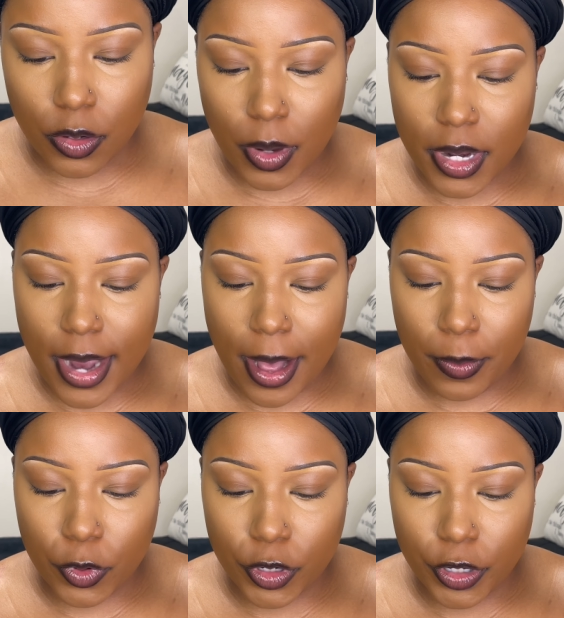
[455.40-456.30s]
And now
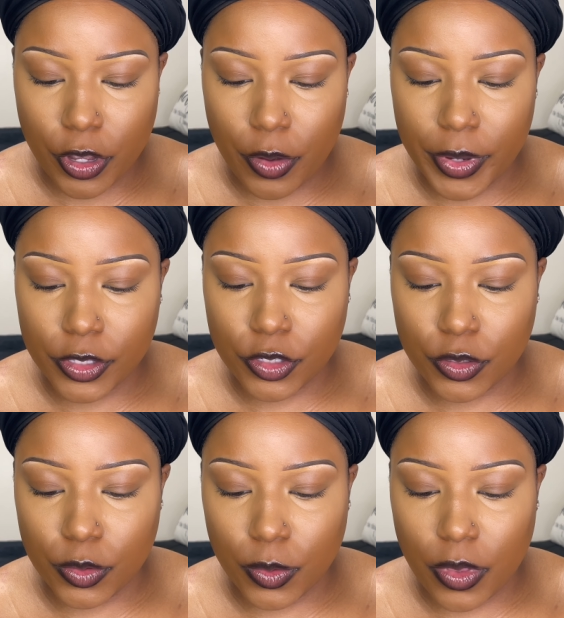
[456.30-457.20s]
I'm going to go
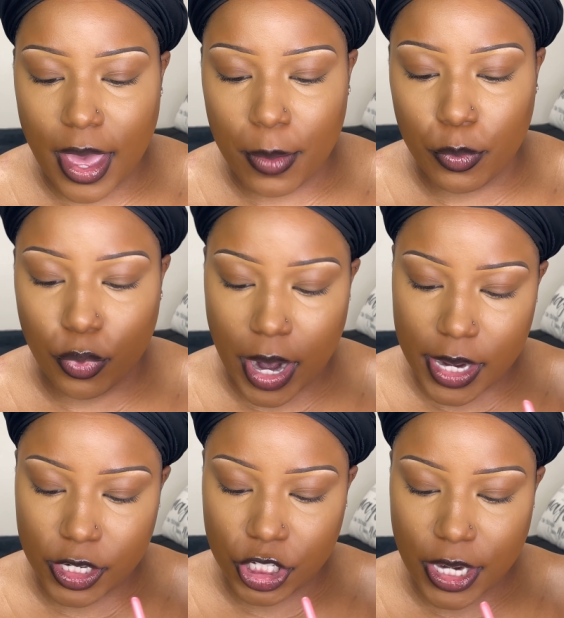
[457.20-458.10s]
into that
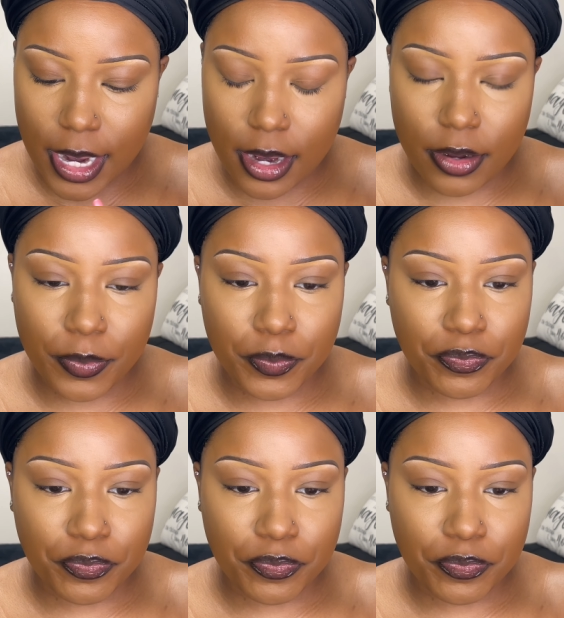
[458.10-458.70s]
brightness shade